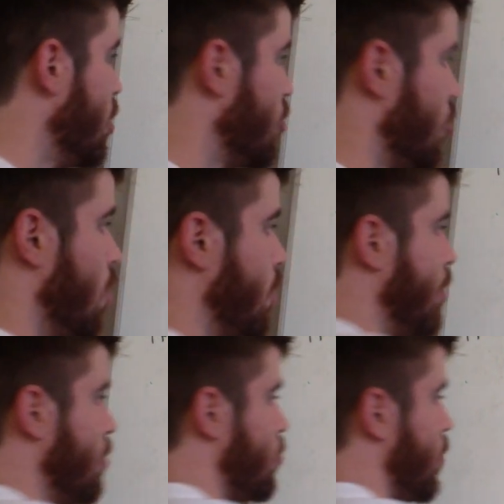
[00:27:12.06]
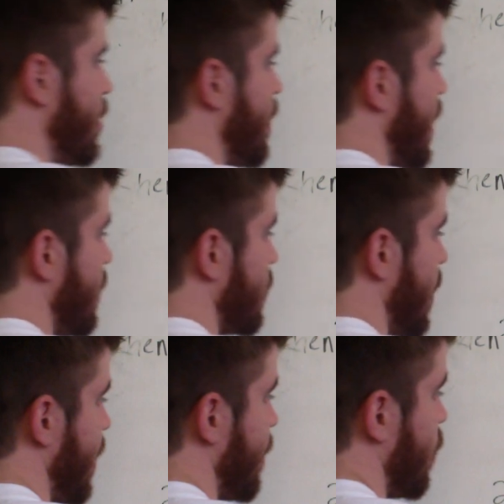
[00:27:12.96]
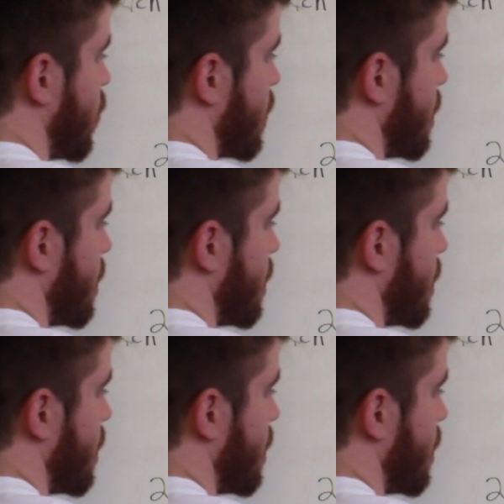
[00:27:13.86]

so what we do is we divide this by four.